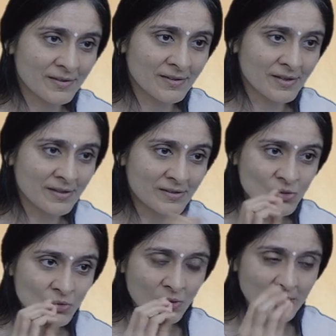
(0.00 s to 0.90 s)
Yeah.
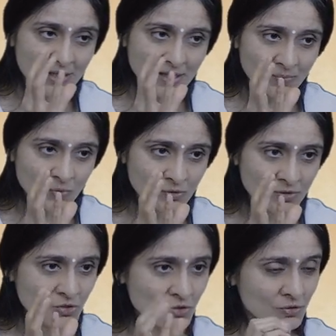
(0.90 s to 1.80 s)
So waking up to
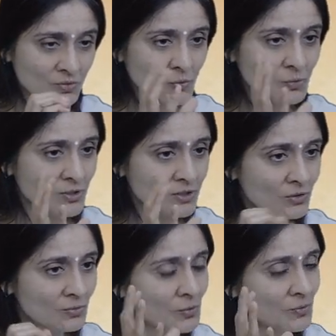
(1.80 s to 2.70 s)
this truth, moment
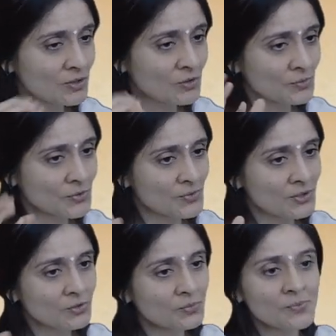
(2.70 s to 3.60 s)
to moment to
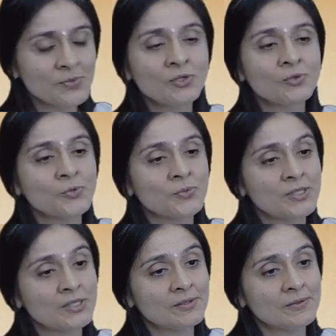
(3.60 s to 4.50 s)
moment to moment to moment.